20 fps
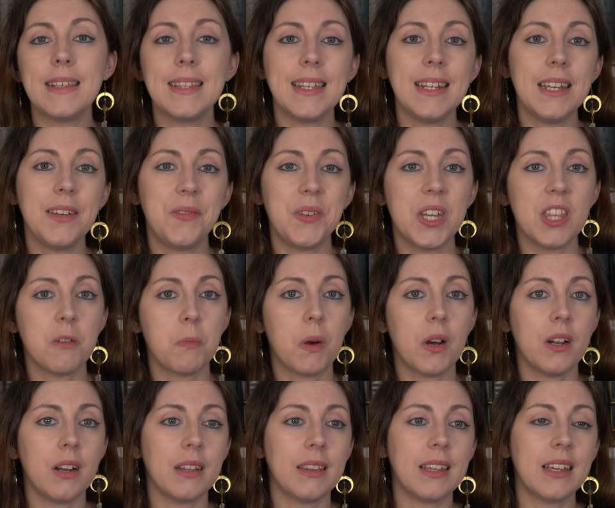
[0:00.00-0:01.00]
city of
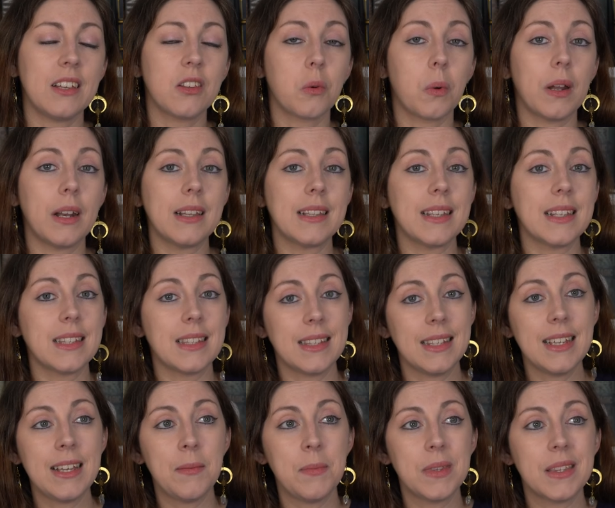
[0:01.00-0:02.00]
Kithamar, nothing is quite as it
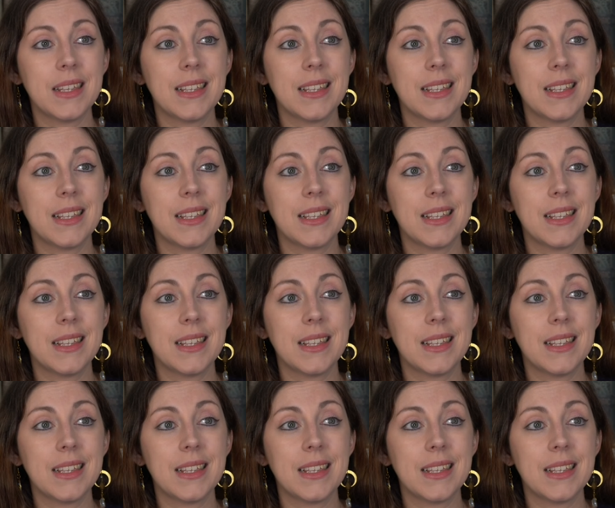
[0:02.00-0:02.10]
seems.